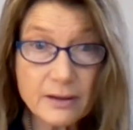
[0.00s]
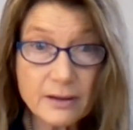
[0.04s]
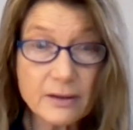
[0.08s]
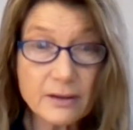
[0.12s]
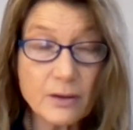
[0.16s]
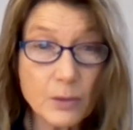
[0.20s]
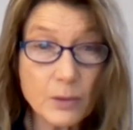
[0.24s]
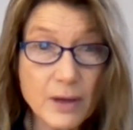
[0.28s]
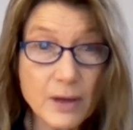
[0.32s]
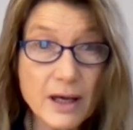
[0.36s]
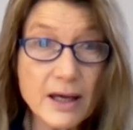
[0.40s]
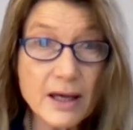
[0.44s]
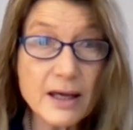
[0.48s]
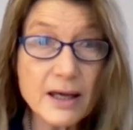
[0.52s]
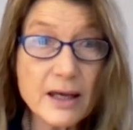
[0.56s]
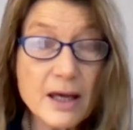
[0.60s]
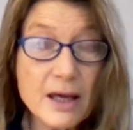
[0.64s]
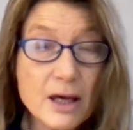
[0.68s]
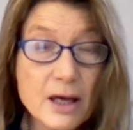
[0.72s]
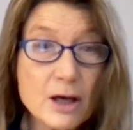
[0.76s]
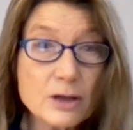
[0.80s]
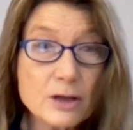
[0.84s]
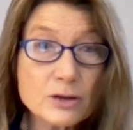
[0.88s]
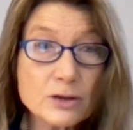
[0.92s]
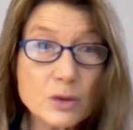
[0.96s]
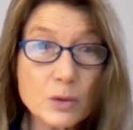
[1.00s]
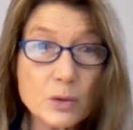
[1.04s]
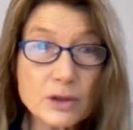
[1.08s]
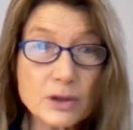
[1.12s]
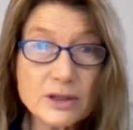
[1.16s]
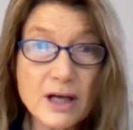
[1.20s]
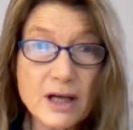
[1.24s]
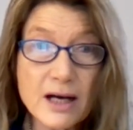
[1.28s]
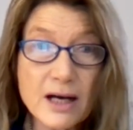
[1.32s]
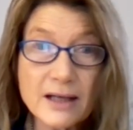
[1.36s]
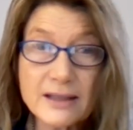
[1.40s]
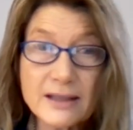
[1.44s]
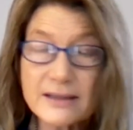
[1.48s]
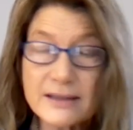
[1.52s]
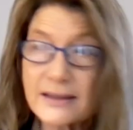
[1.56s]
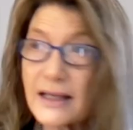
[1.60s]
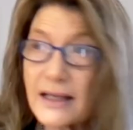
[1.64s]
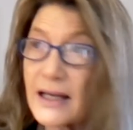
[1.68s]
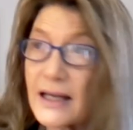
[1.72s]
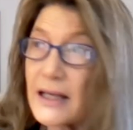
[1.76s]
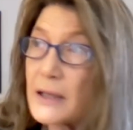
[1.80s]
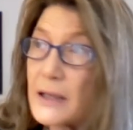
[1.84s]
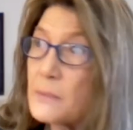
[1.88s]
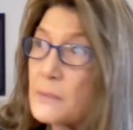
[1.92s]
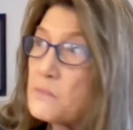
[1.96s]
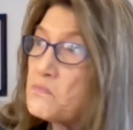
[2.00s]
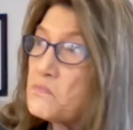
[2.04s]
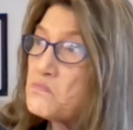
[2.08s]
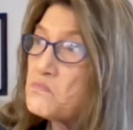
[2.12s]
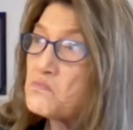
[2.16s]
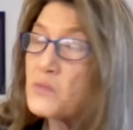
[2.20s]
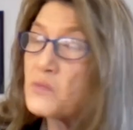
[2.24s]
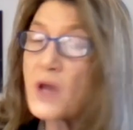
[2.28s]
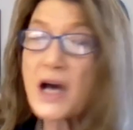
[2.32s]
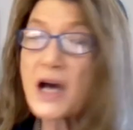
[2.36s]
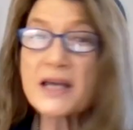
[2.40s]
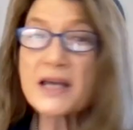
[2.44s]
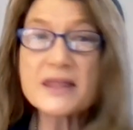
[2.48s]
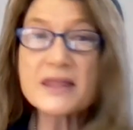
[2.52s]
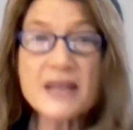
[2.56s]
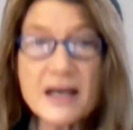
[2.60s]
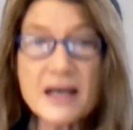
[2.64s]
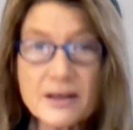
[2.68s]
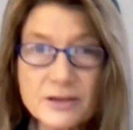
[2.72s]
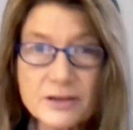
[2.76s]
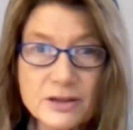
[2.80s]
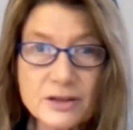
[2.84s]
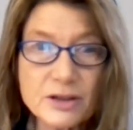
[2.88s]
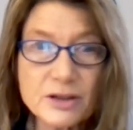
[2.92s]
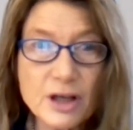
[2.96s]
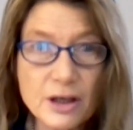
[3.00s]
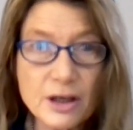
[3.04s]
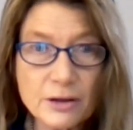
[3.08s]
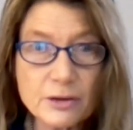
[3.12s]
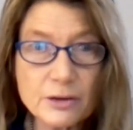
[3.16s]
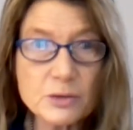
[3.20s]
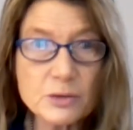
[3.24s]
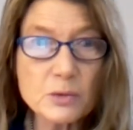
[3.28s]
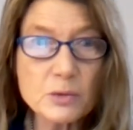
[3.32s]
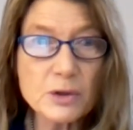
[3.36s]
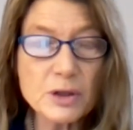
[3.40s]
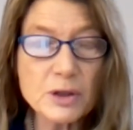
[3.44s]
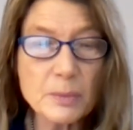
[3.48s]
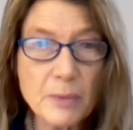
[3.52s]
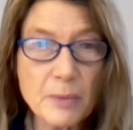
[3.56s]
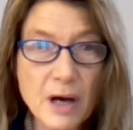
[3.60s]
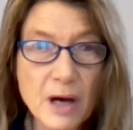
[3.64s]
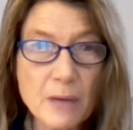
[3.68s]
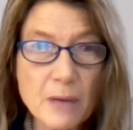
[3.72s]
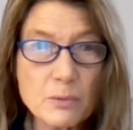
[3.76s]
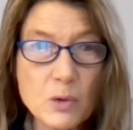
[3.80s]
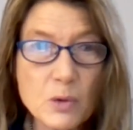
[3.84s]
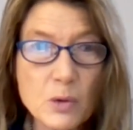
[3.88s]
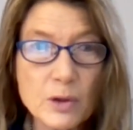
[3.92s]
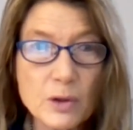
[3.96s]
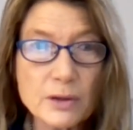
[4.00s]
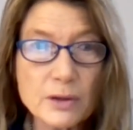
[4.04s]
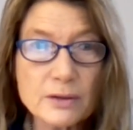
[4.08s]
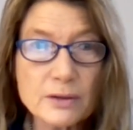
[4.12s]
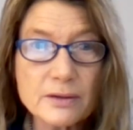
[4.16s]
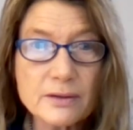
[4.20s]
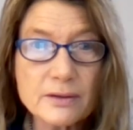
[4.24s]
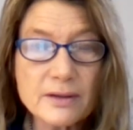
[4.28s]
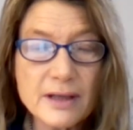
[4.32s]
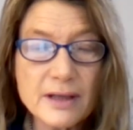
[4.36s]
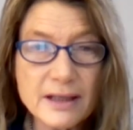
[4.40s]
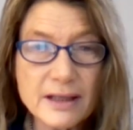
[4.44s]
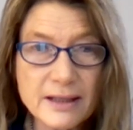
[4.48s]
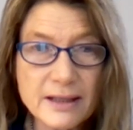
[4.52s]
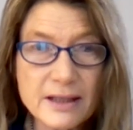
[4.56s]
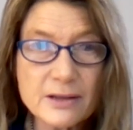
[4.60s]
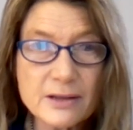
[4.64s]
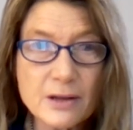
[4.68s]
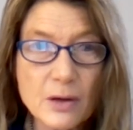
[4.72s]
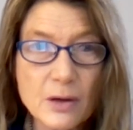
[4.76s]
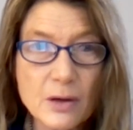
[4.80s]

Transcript: Okay, so we're talking like $9,000 worth of popcorn. That kiddo